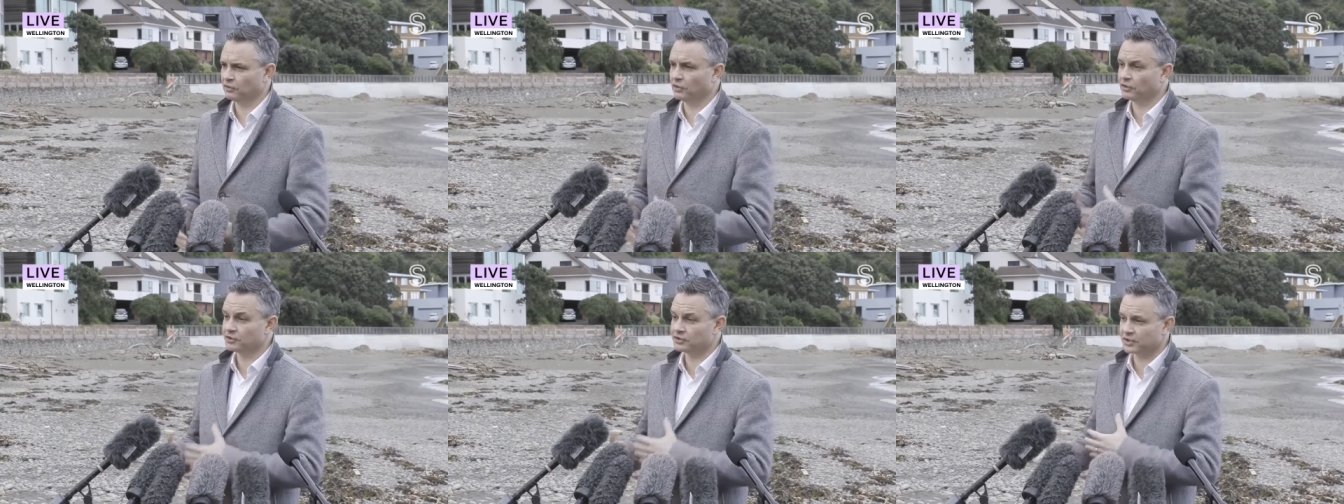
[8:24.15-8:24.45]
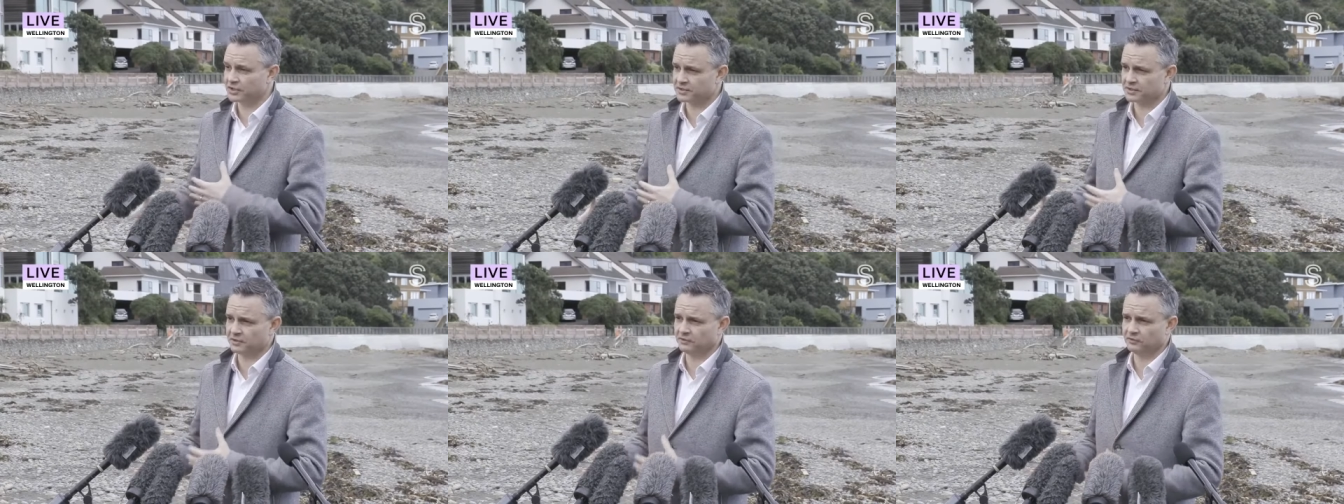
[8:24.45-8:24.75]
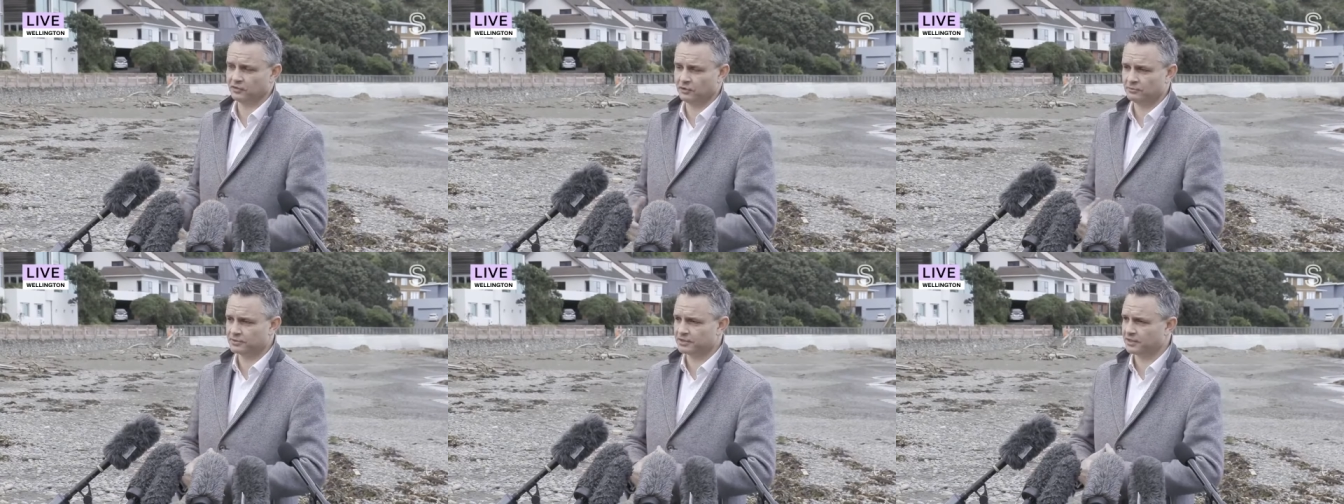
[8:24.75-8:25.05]
not just
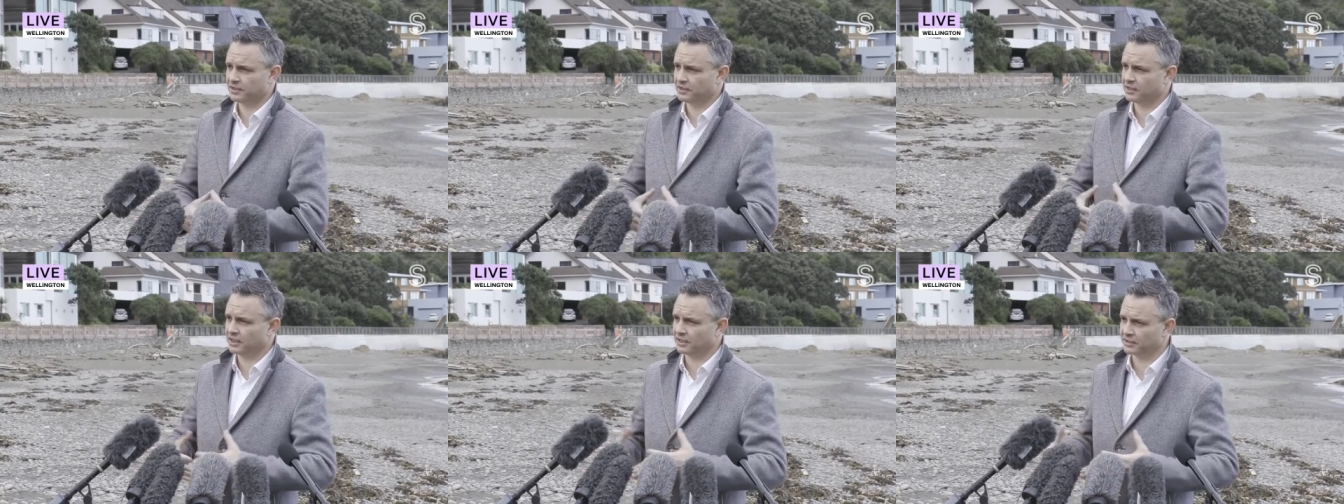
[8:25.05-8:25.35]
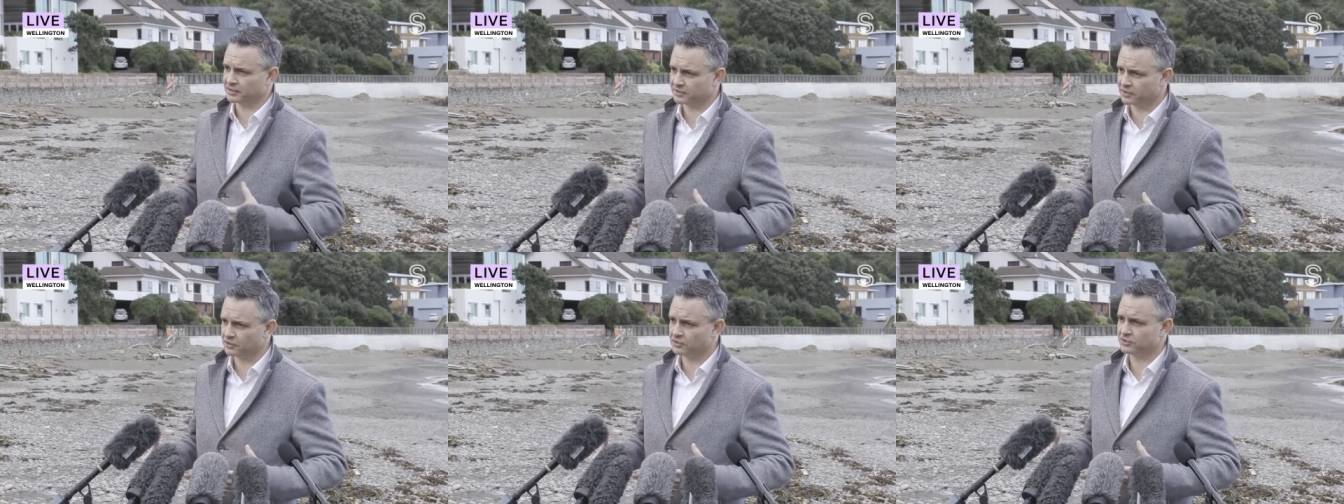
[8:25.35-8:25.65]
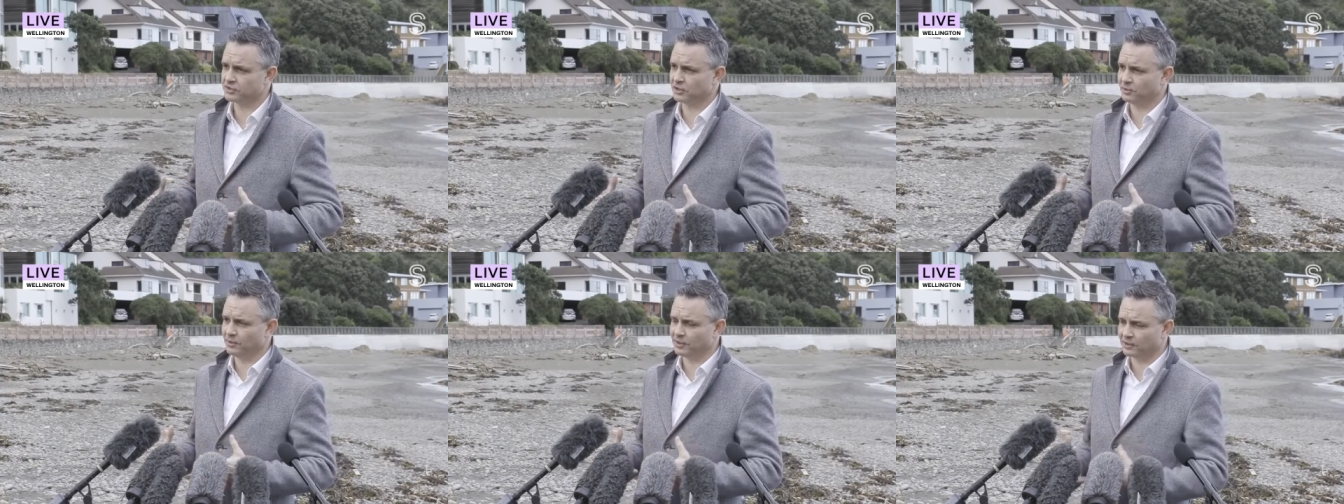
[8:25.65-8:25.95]
in terms of their kind of
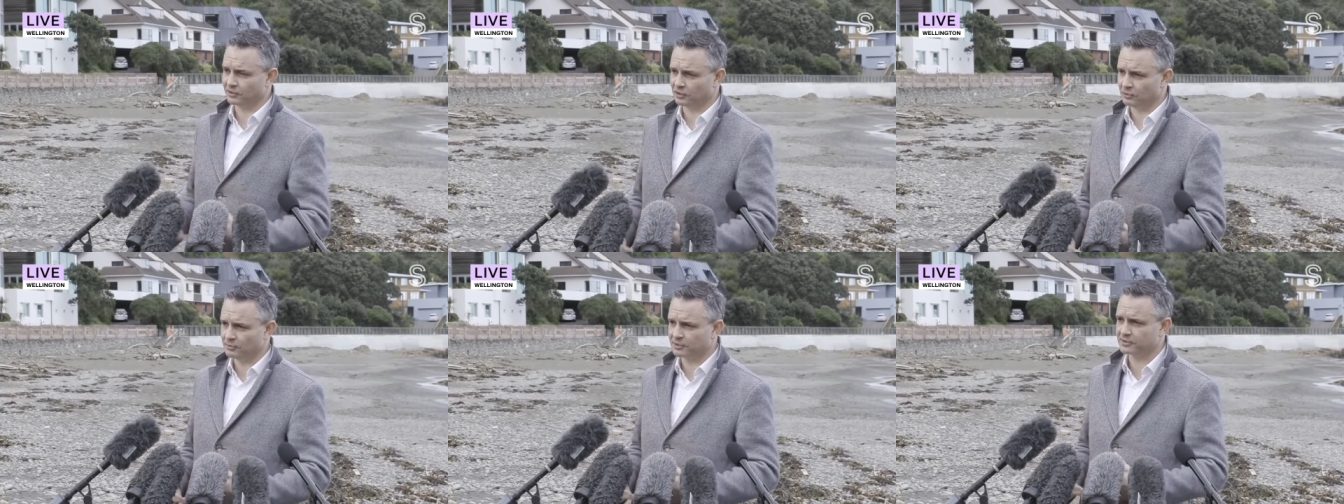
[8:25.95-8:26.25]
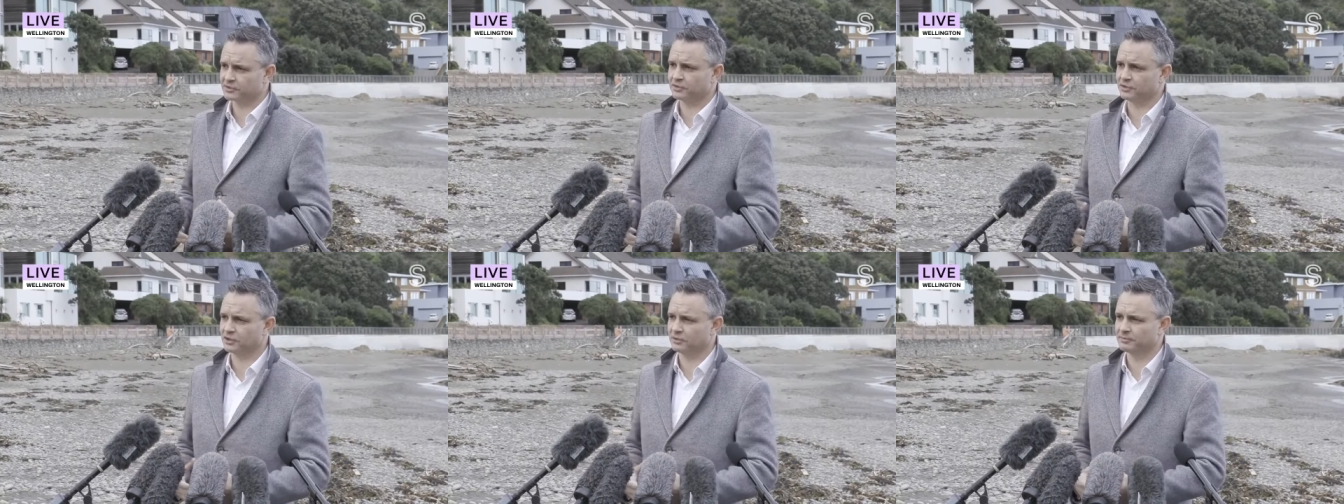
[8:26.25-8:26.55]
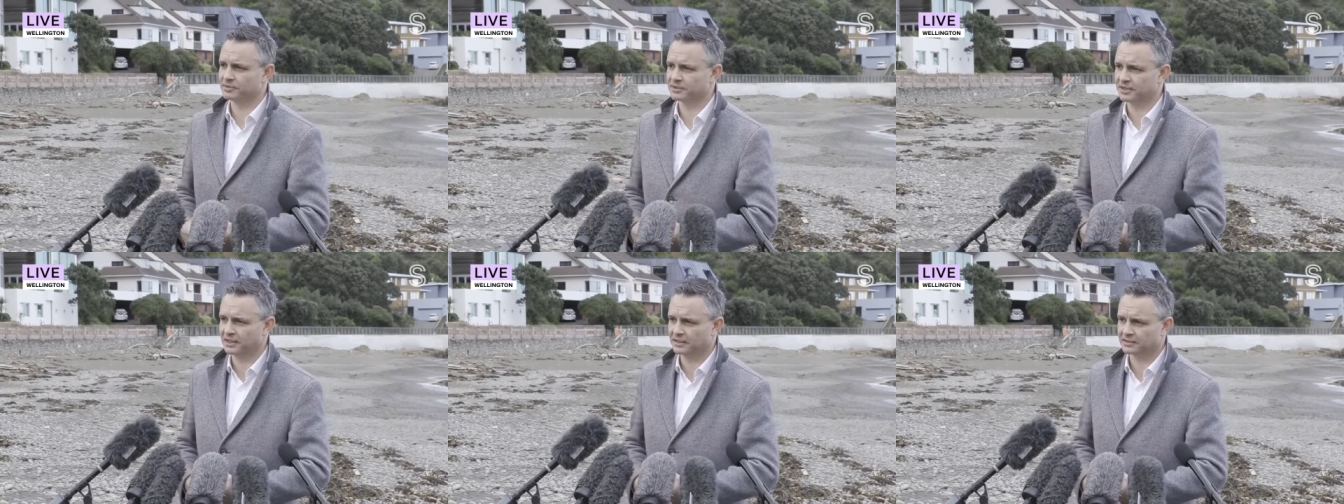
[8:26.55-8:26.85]
socio-economic
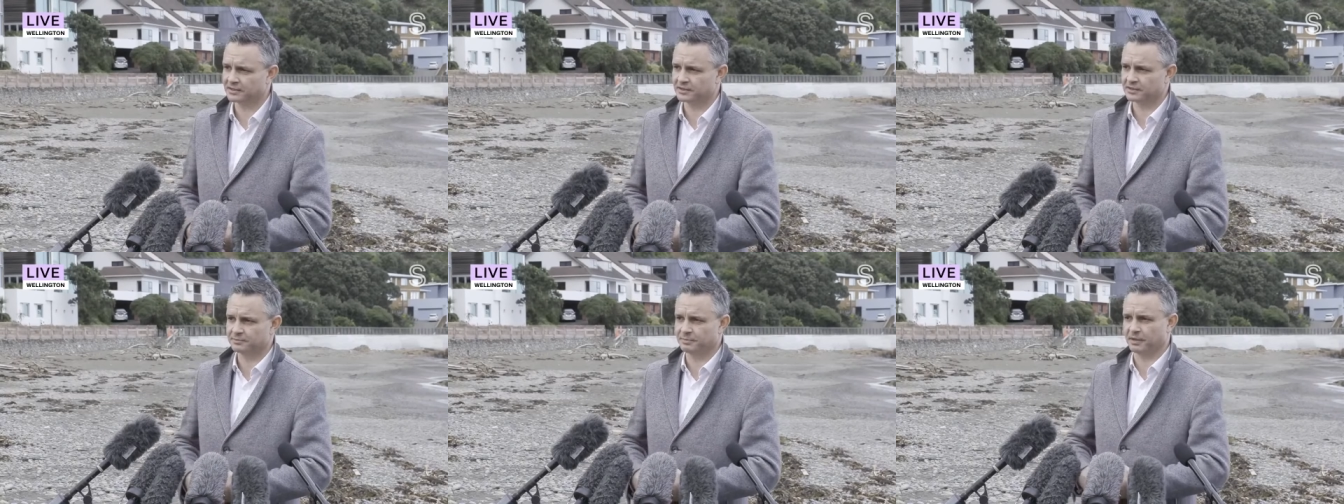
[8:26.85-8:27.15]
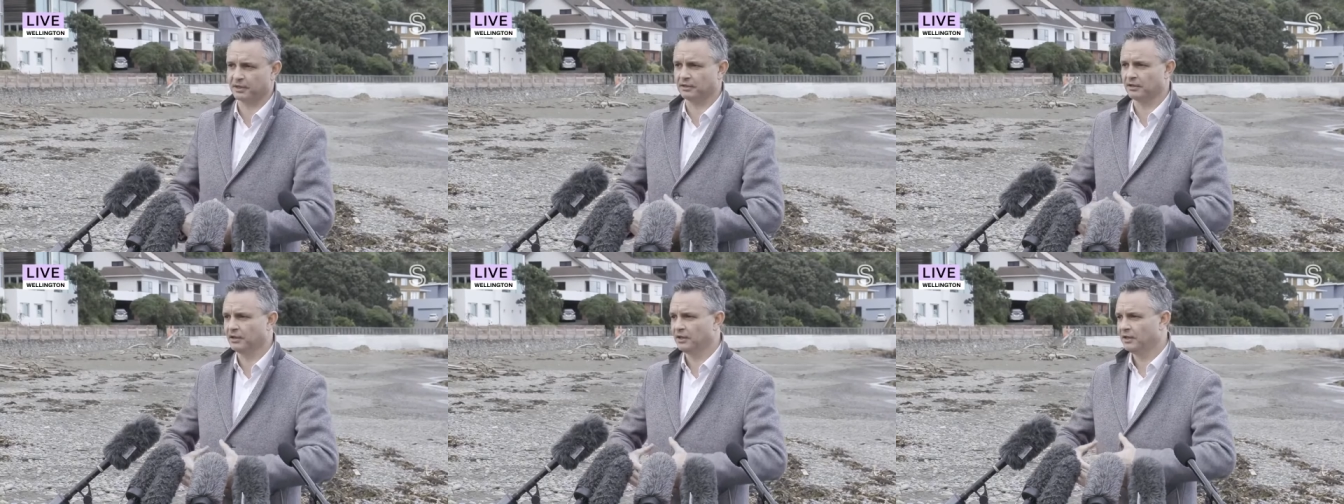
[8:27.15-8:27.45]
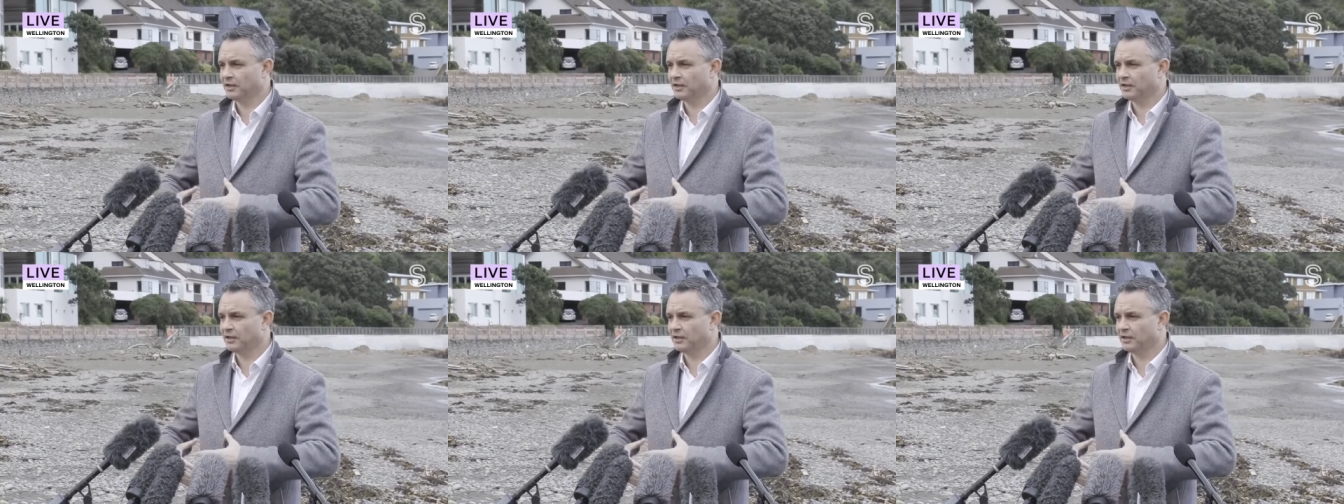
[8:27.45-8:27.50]
circumstances, but